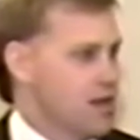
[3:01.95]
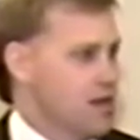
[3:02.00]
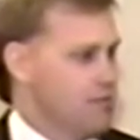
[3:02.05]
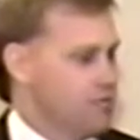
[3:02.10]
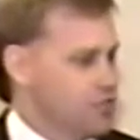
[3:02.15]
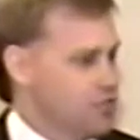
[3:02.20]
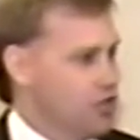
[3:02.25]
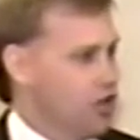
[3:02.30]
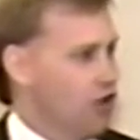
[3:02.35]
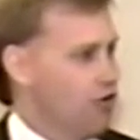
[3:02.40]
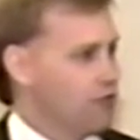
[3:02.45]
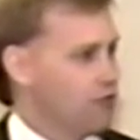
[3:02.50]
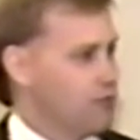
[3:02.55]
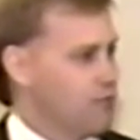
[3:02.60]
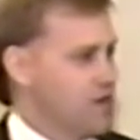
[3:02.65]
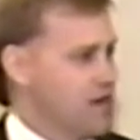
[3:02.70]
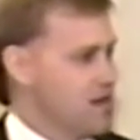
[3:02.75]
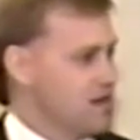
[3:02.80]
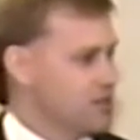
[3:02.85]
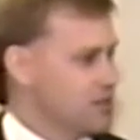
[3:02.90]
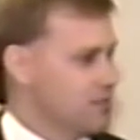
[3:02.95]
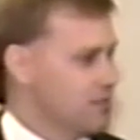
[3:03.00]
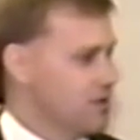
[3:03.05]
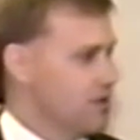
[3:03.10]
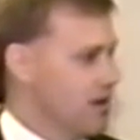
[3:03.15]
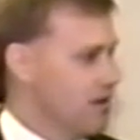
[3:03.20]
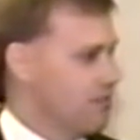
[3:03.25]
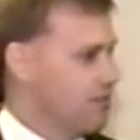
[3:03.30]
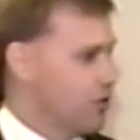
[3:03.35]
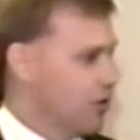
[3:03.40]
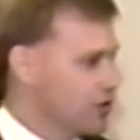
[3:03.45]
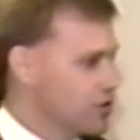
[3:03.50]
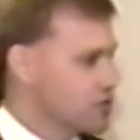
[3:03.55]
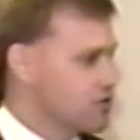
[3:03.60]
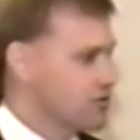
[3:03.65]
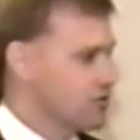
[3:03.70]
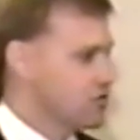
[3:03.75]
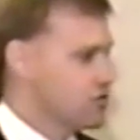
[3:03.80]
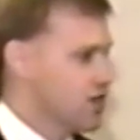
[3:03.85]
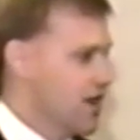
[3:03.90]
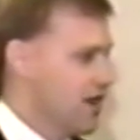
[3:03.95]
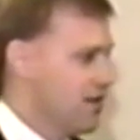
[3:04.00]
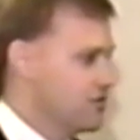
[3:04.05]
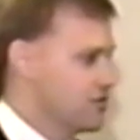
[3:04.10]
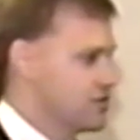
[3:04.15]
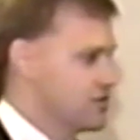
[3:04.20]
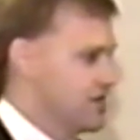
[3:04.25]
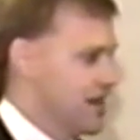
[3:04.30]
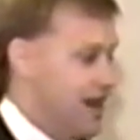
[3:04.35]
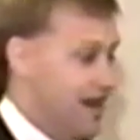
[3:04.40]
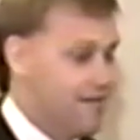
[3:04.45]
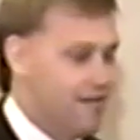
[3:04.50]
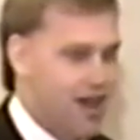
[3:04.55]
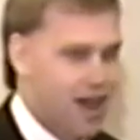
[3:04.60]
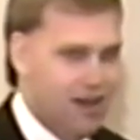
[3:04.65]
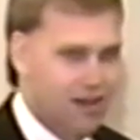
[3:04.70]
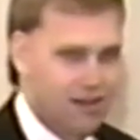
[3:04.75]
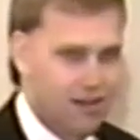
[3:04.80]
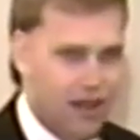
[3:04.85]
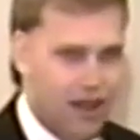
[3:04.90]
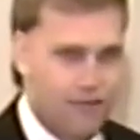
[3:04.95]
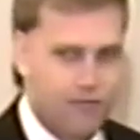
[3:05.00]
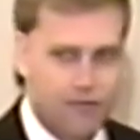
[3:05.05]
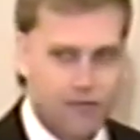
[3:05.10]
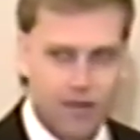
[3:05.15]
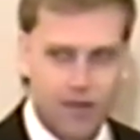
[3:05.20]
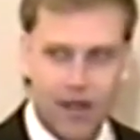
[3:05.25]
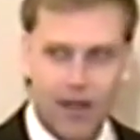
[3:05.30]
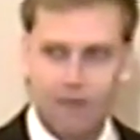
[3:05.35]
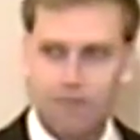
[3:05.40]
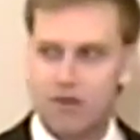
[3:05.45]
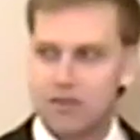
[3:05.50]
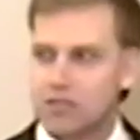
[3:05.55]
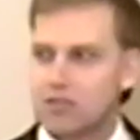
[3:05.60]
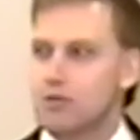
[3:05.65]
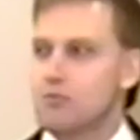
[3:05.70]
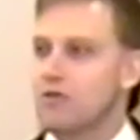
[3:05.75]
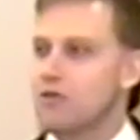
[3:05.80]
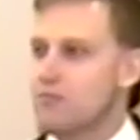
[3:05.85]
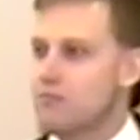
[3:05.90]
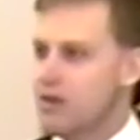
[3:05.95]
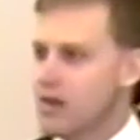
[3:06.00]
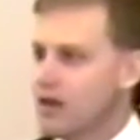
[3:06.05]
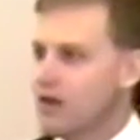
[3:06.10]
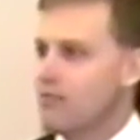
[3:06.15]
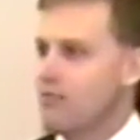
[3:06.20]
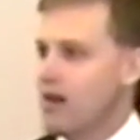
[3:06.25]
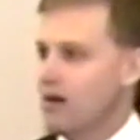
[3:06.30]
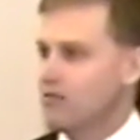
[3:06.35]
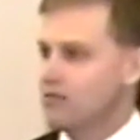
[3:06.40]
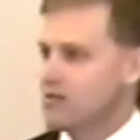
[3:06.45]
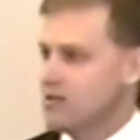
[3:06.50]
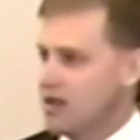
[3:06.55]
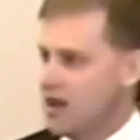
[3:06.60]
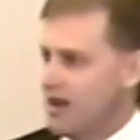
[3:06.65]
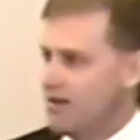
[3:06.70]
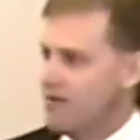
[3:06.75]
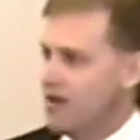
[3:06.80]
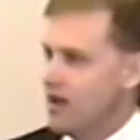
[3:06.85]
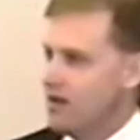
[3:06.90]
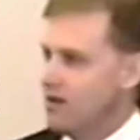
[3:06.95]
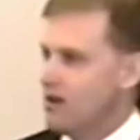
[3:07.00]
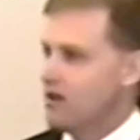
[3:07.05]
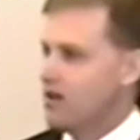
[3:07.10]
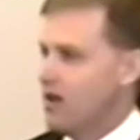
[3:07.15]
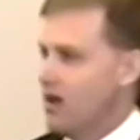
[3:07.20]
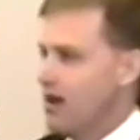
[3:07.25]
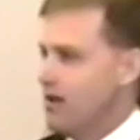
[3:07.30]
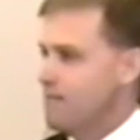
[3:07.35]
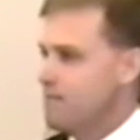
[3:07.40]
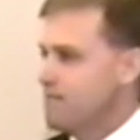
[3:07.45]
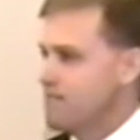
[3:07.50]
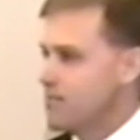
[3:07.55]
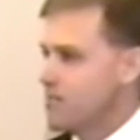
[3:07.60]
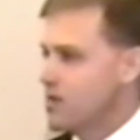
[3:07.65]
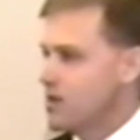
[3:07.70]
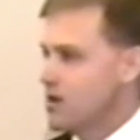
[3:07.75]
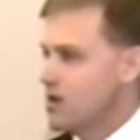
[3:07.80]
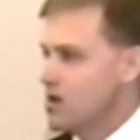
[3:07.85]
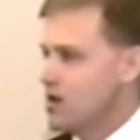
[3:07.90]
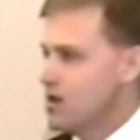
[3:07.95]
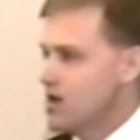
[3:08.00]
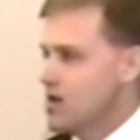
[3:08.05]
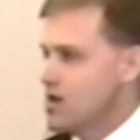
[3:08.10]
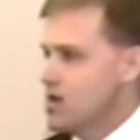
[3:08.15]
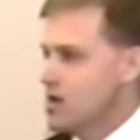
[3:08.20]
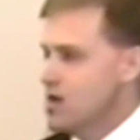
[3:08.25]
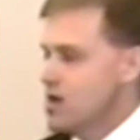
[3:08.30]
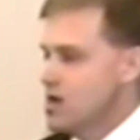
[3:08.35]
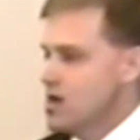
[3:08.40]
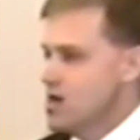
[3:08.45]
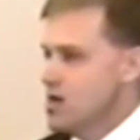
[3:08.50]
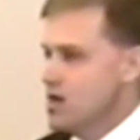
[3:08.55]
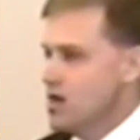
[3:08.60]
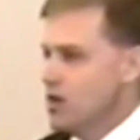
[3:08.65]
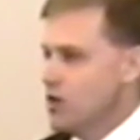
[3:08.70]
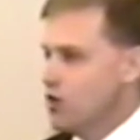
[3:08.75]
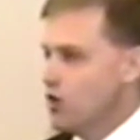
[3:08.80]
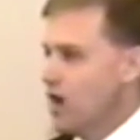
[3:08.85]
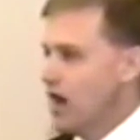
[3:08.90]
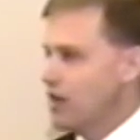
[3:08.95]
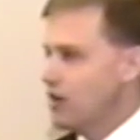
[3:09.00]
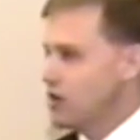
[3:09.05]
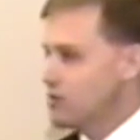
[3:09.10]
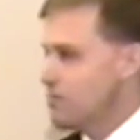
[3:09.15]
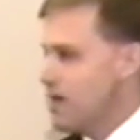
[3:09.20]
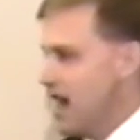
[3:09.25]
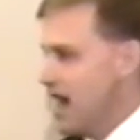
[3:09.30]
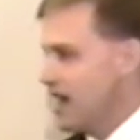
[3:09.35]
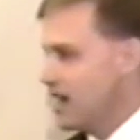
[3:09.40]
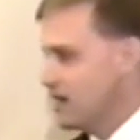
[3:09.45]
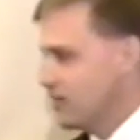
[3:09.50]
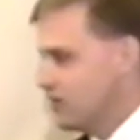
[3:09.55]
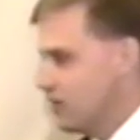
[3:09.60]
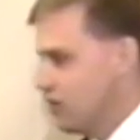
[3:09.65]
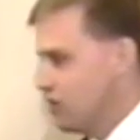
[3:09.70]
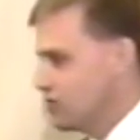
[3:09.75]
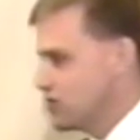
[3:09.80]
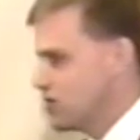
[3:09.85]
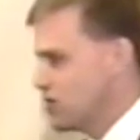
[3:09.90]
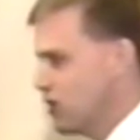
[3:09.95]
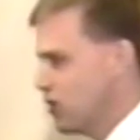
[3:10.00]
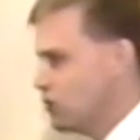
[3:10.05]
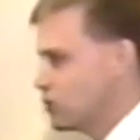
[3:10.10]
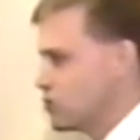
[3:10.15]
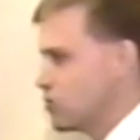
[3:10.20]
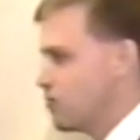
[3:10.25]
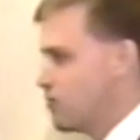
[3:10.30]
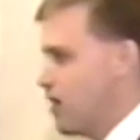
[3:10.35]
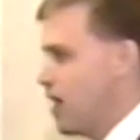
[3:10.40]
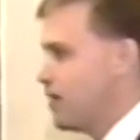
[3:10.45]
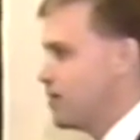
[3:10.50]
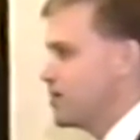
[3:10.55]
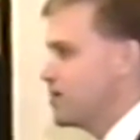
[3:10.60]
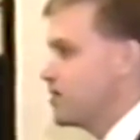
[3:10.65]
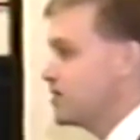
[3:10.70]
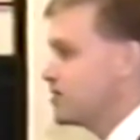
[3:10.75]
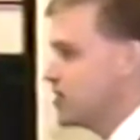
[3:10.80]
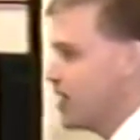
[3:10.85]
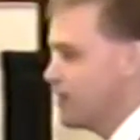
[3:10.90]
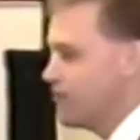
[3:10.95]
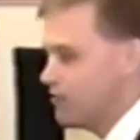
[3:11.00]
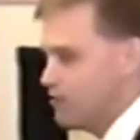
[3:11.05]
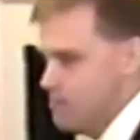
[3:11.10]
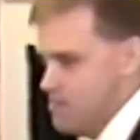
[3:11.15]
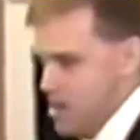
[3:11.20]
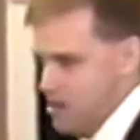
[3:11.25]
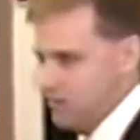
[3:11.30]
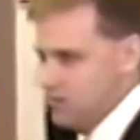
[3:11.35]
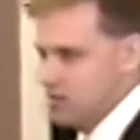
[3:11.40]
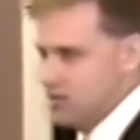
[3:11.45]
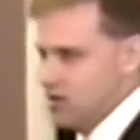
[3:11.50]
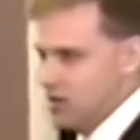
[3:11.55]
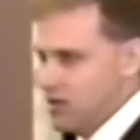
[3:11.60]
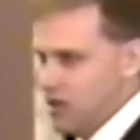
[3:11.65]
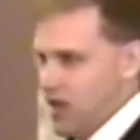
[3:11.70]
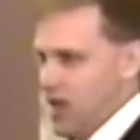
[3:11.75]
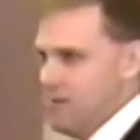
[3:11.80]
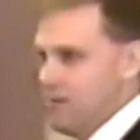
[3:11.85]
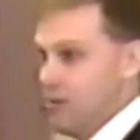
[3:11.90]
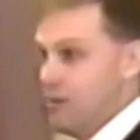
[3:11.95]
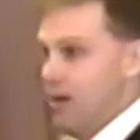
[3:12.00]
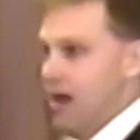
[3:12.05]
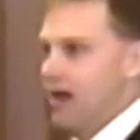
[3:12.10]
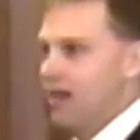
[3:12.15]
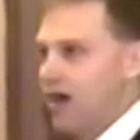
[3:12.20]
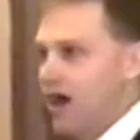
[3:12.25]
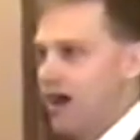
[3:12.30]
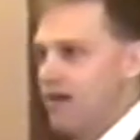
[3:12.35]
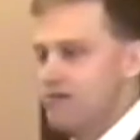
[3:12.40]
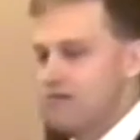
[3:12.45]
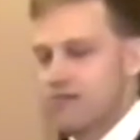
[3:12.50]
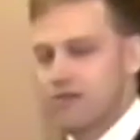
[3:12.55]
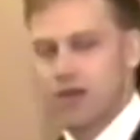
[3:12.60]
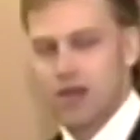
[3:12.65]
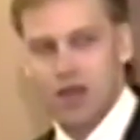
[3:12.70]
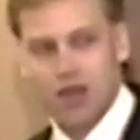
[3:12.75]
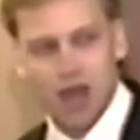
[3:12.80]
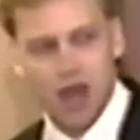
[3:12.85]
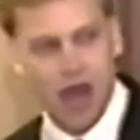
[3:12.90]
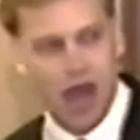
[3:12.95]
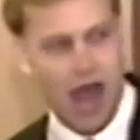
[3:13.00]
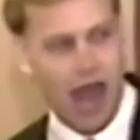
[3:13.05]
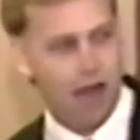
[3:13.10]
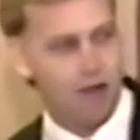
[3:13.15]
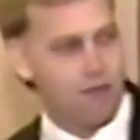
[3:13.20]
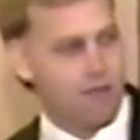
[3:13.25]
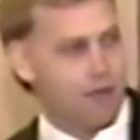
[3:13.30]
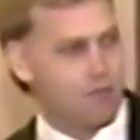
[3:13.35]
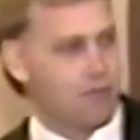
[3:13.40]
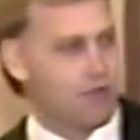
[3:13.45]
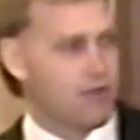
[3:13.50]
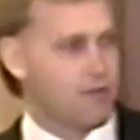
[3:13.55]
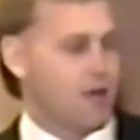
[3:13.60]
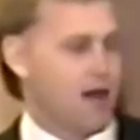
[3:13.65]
But you know, for me, some of the personal challenges that I've had in life have been some of the bigger mountains that I've had to climb. You know, I look back at those, and those were probably the tougher mountains to climb in my life. I remember the